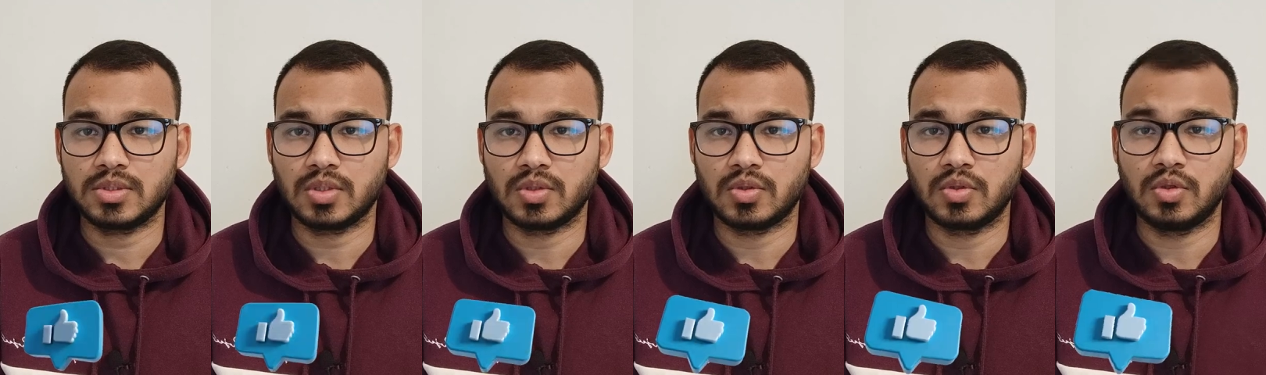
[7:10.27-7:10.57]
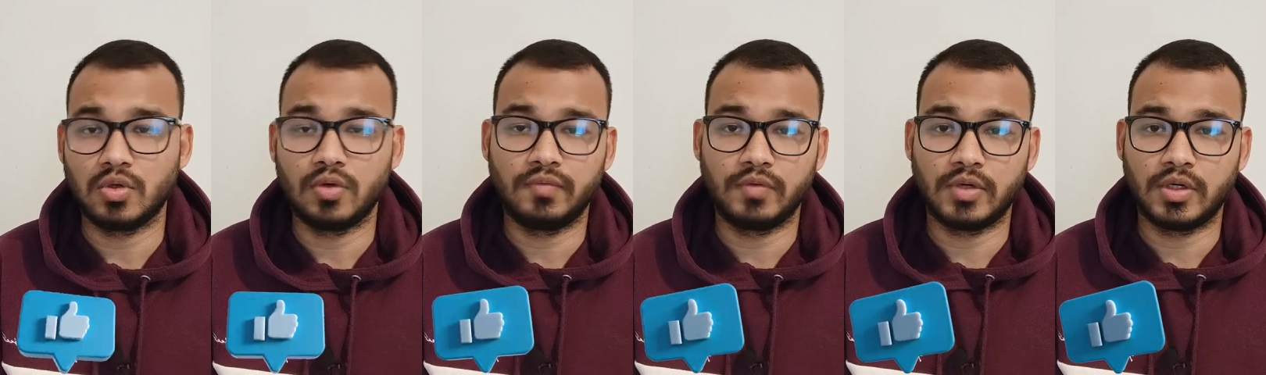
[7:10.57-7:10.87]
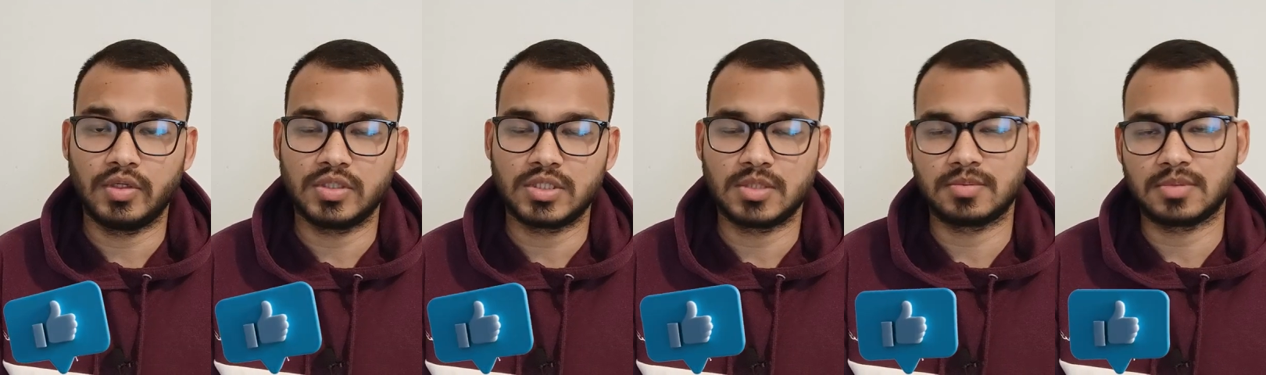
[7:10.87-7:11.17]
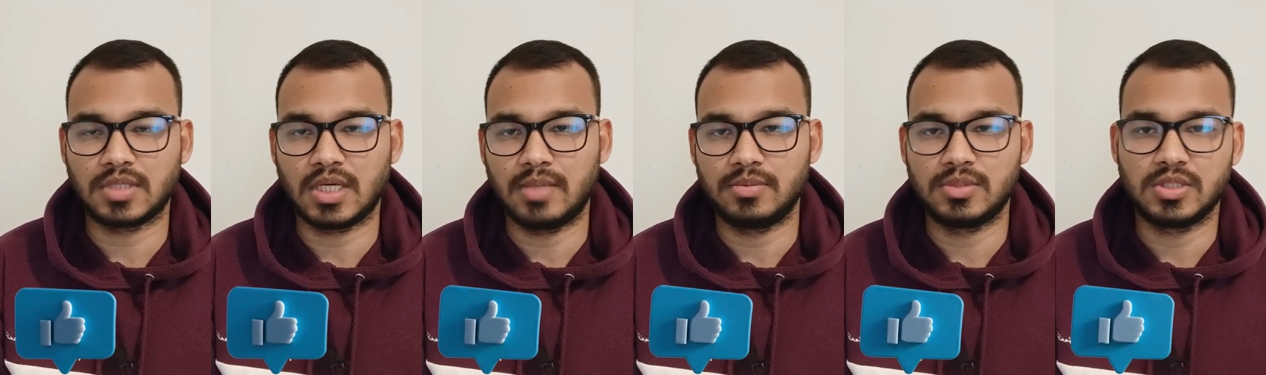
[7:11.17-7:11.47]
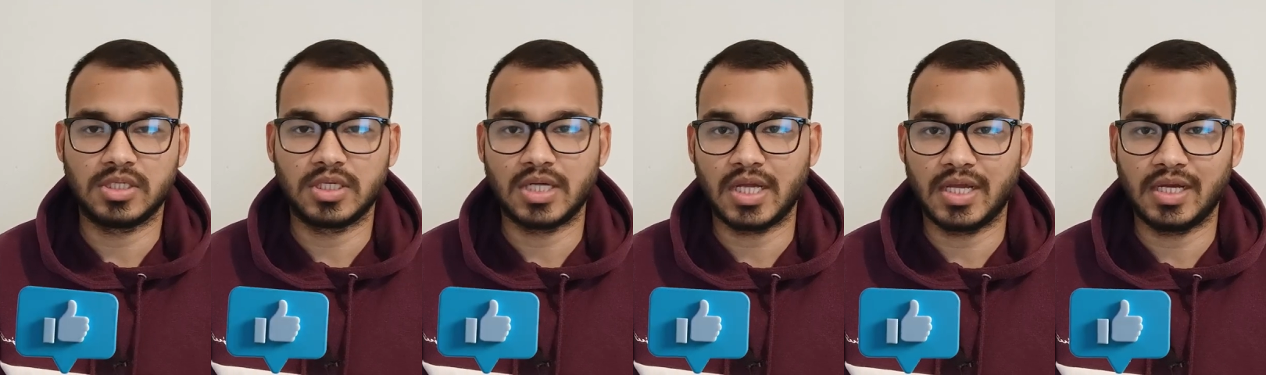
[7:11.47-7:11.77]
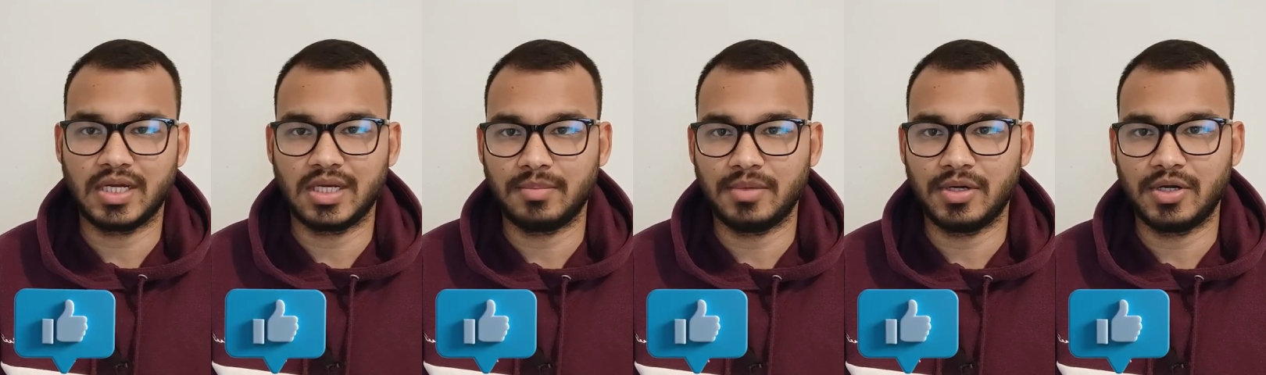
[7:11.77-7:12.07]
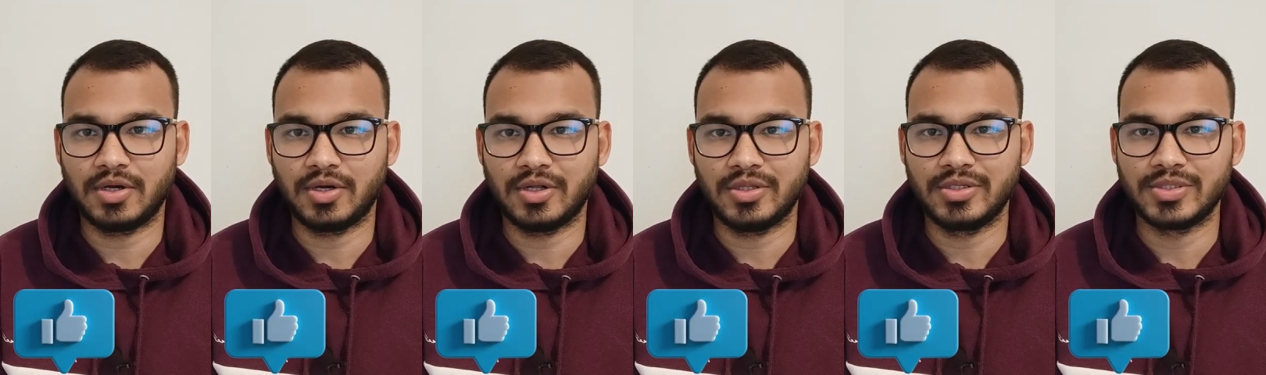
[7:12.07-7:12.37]
So don't forget to subscribe, share, like, and
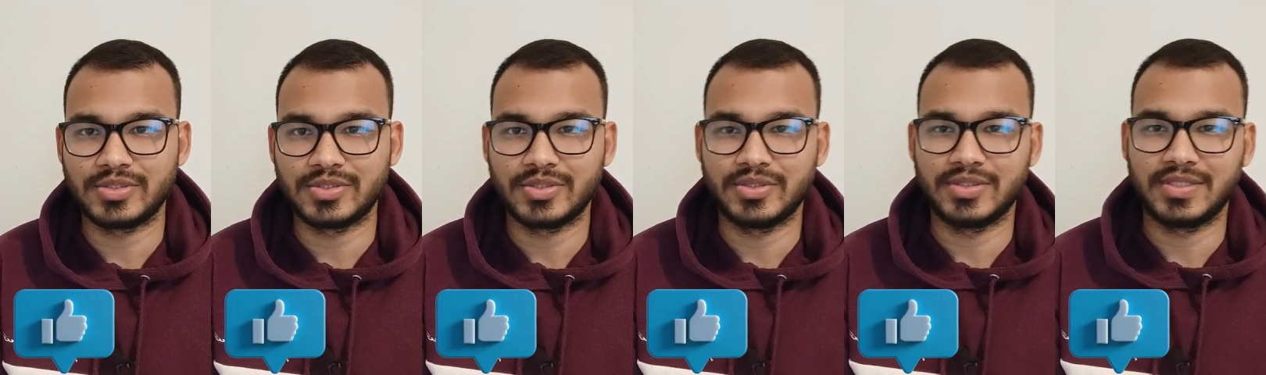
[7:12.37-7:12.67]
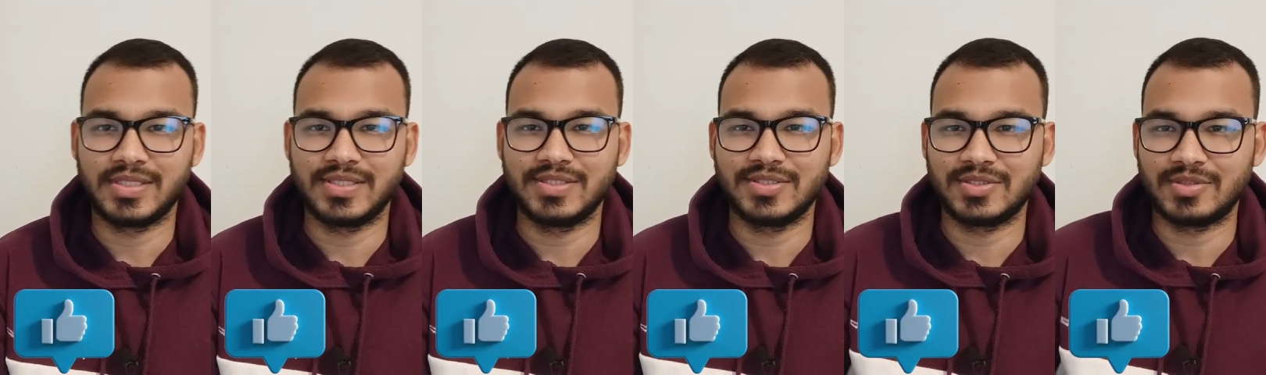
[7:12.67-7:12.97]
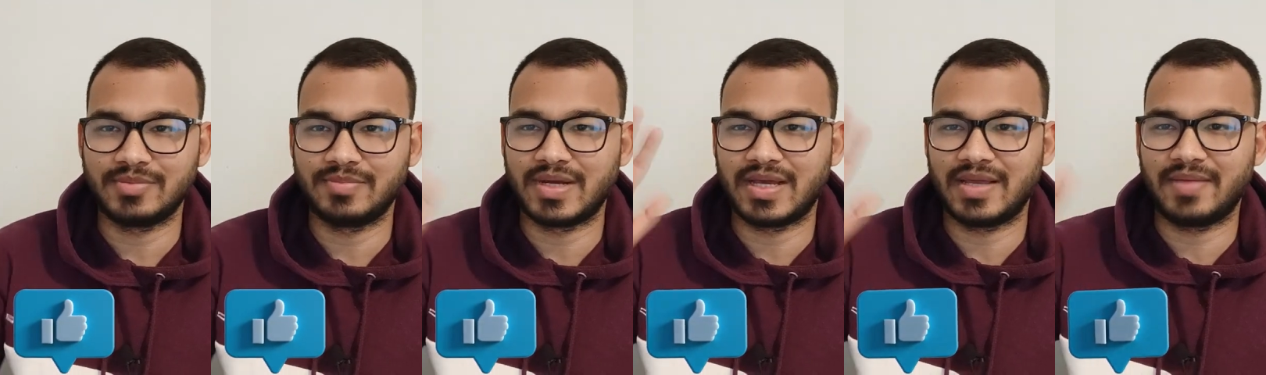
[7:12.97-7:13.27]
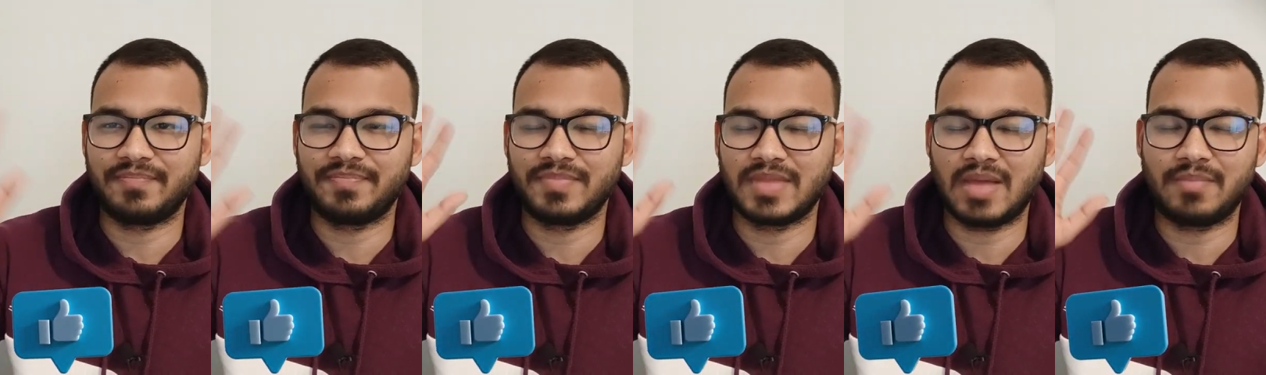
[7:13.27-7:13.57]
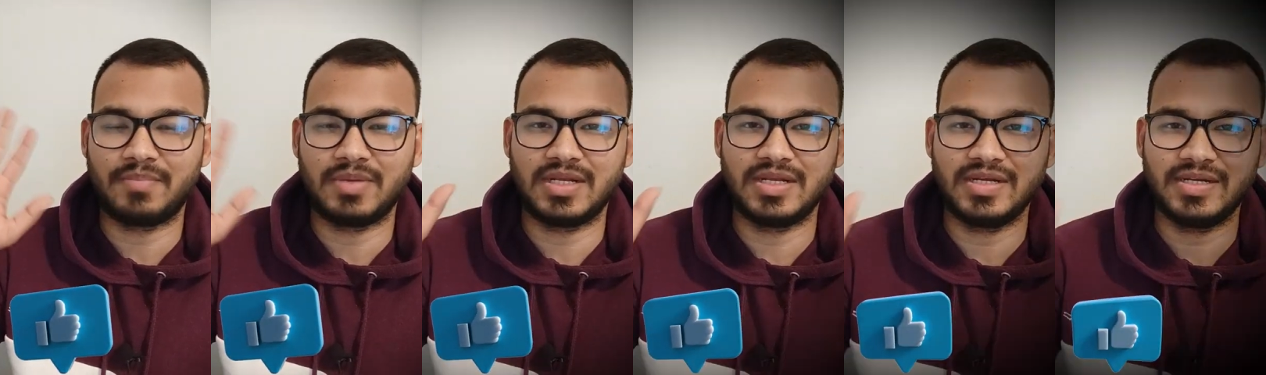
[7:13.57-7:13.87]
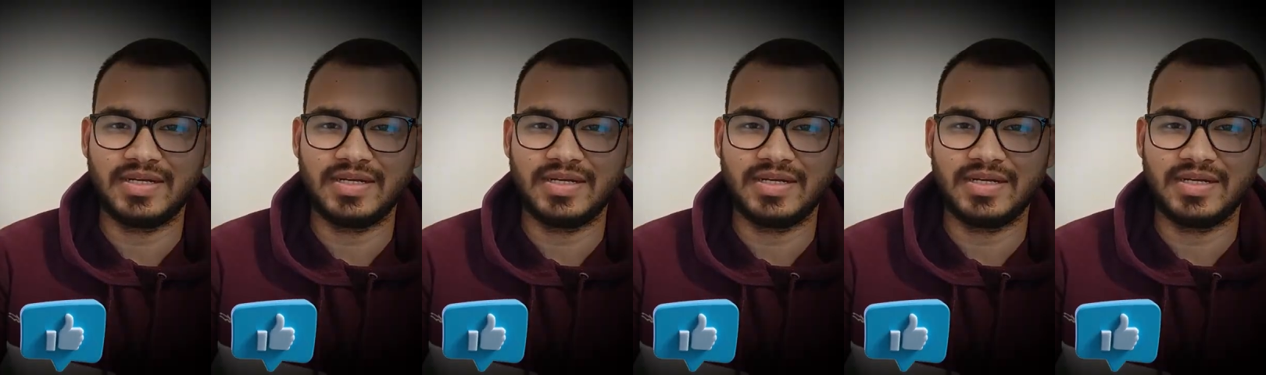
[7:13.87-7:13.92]
comment, all those good things. So bye, happy